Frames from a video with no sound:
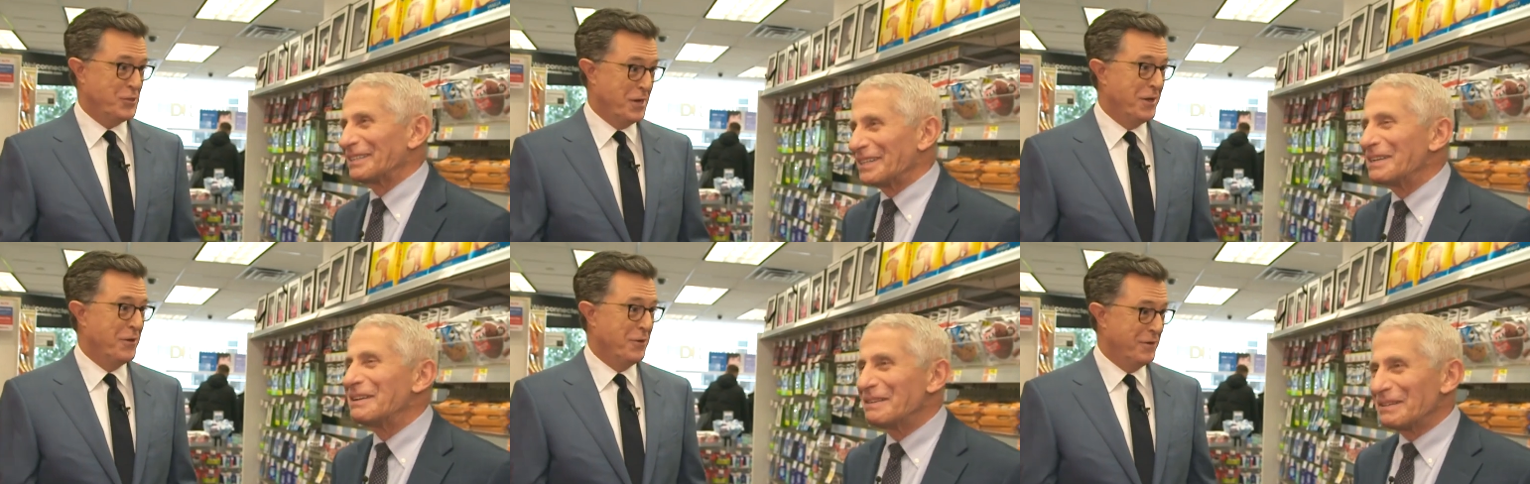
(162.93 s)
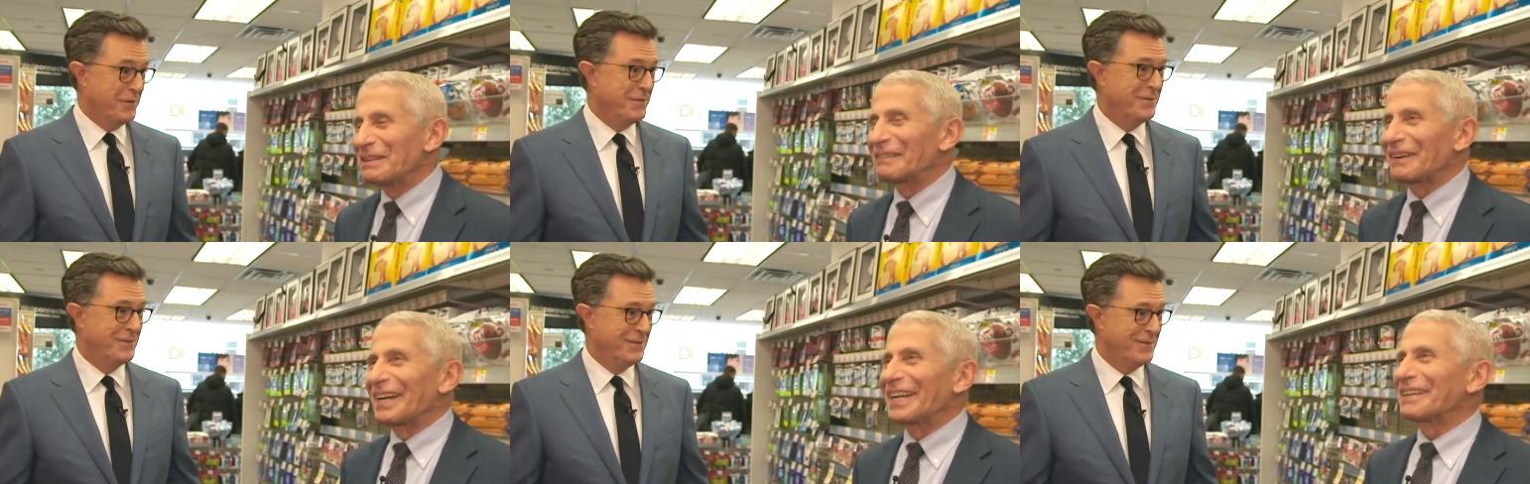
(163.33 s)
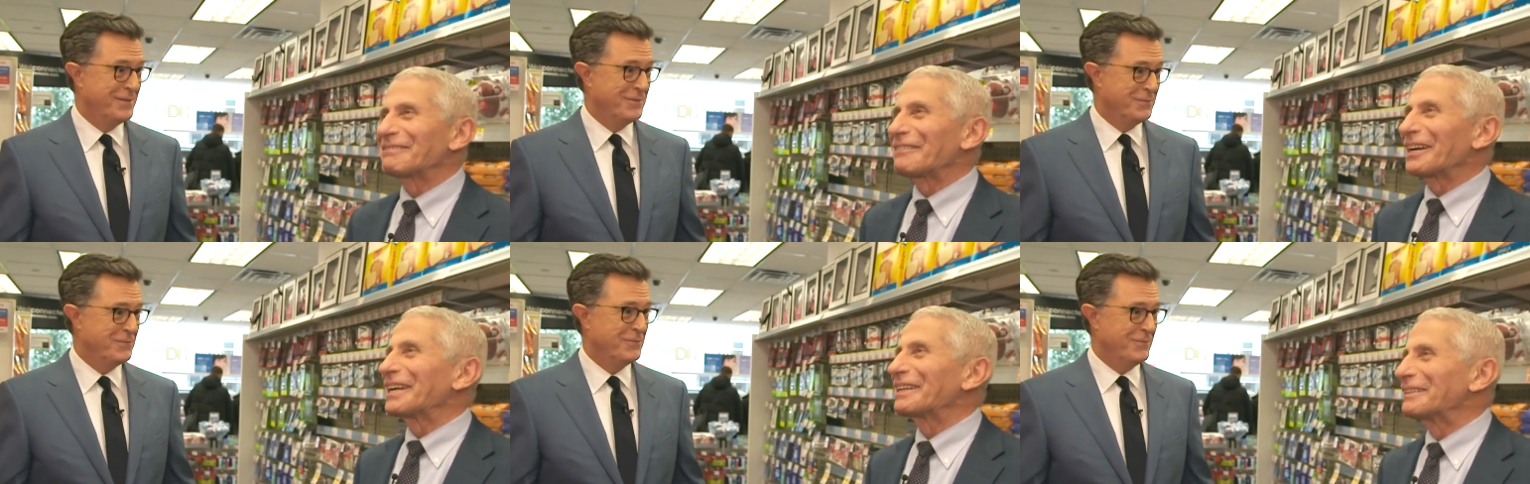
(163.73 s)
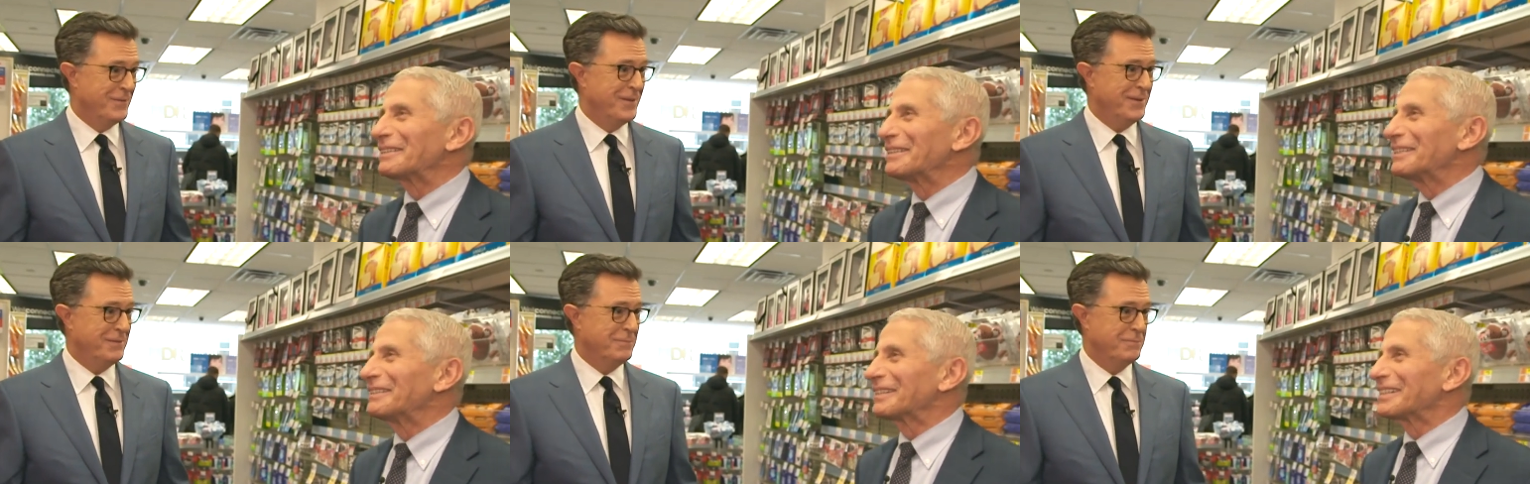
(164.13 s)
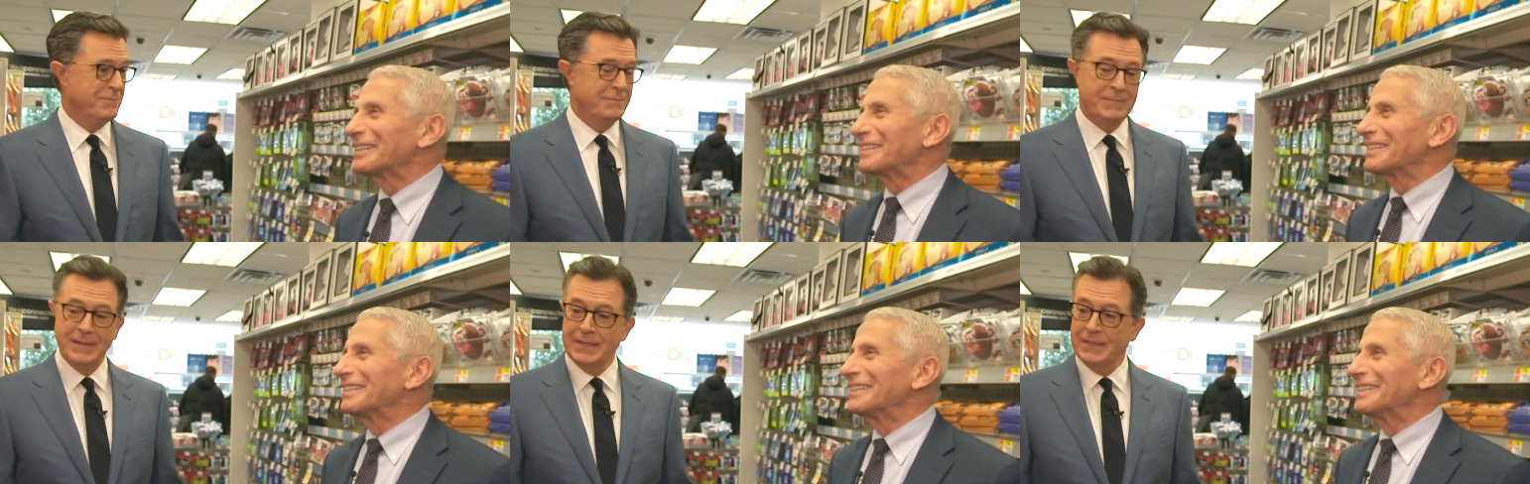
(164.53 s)
Speaker 1: done. right, right. Right?
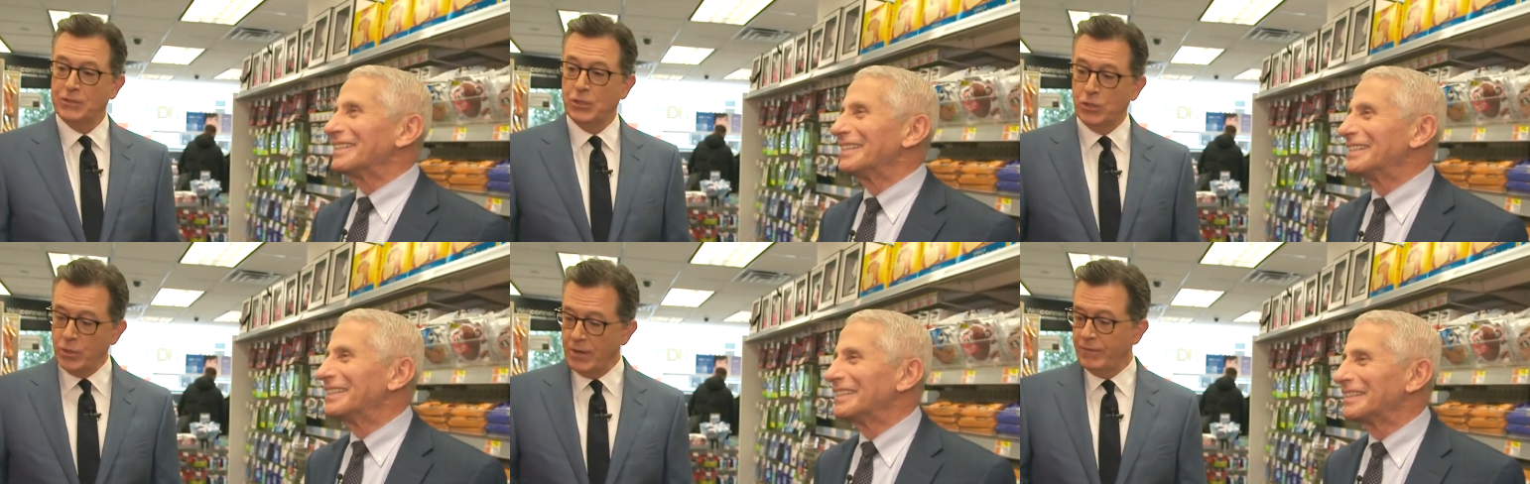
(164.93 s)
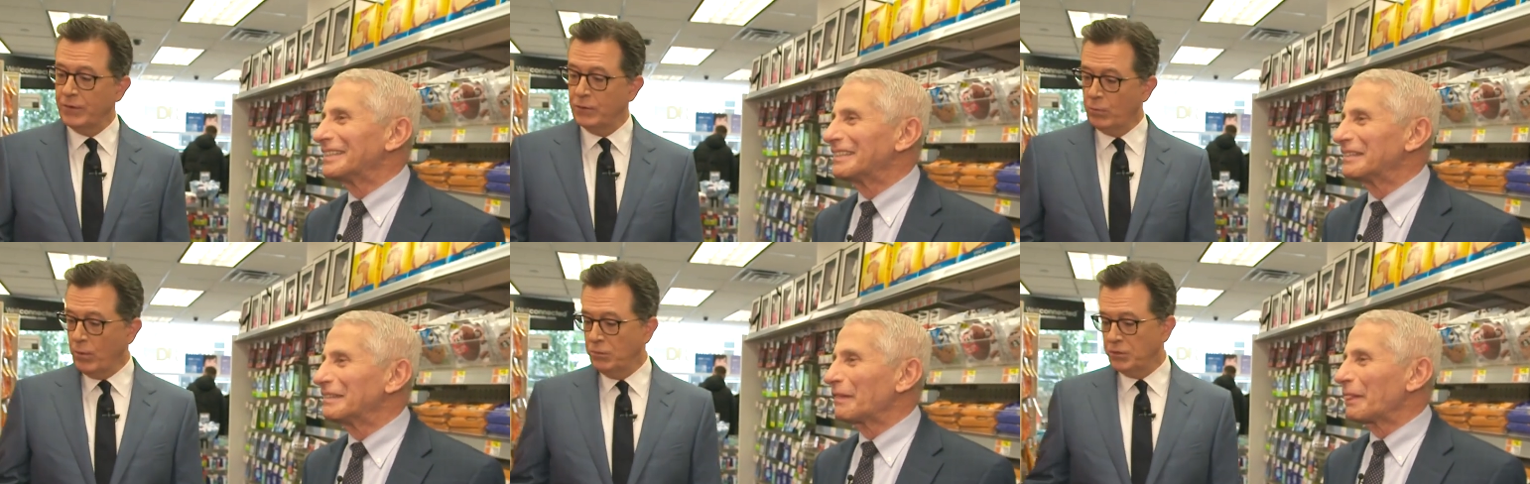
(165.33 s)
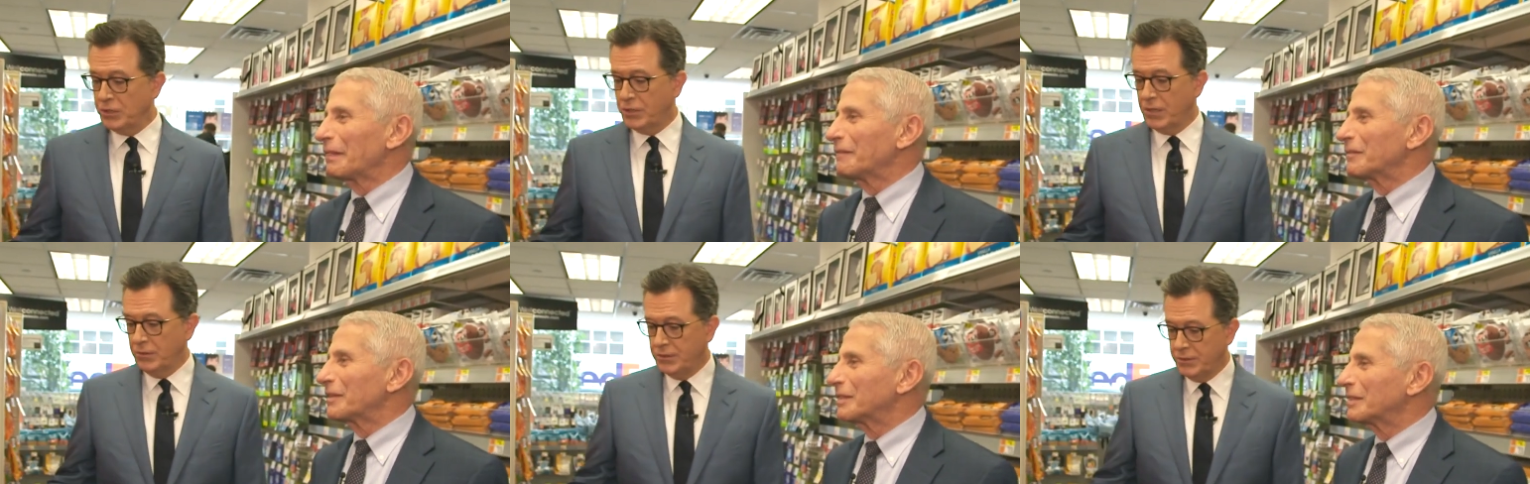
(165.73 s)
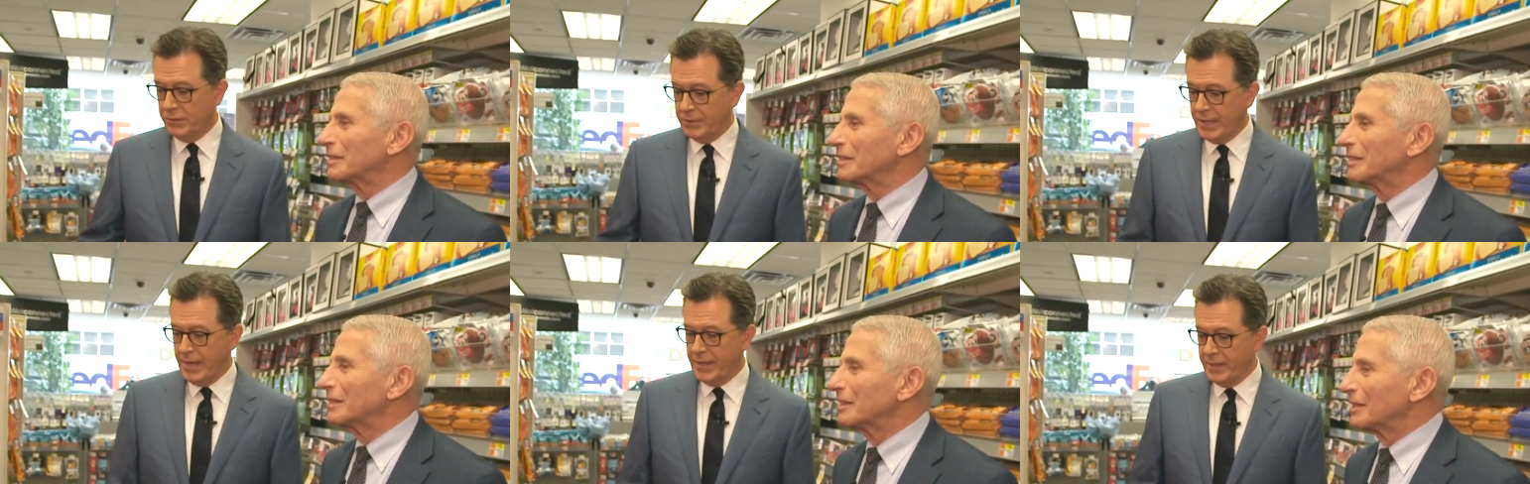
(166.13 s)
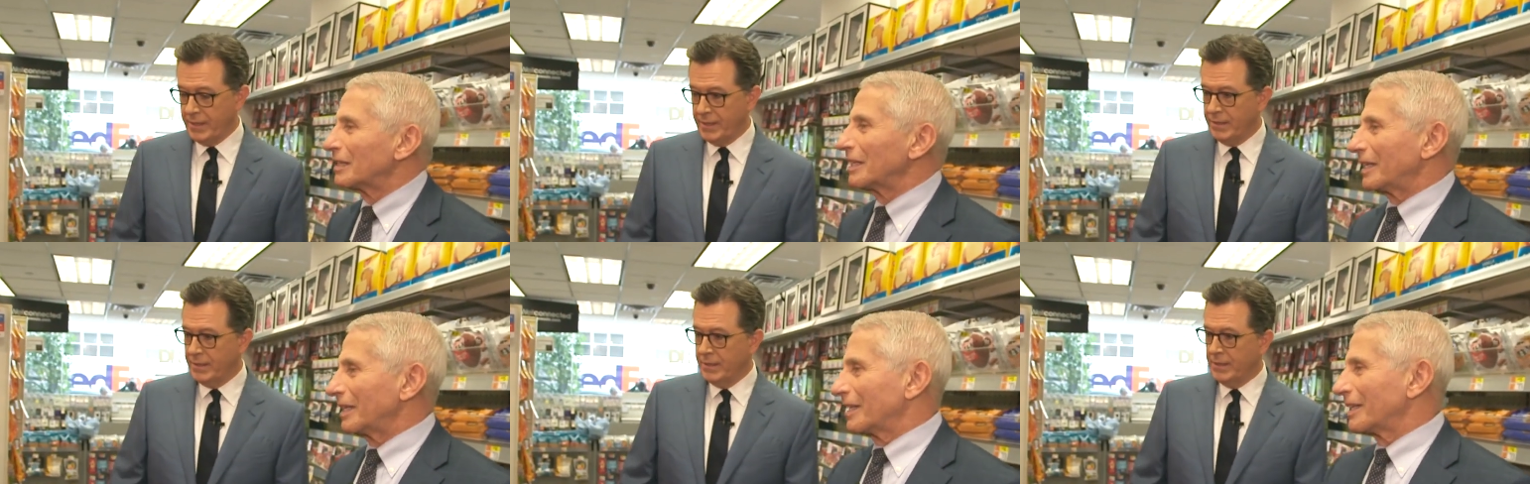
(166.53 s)
Did you have a, what was your go-to candy
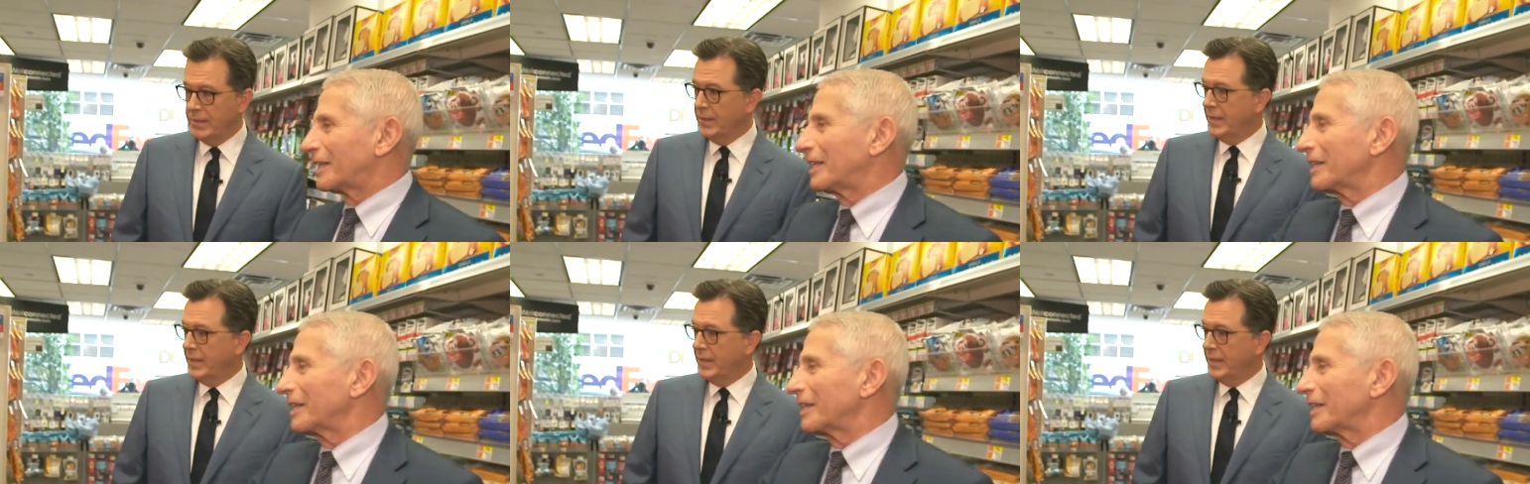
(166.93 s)
uh,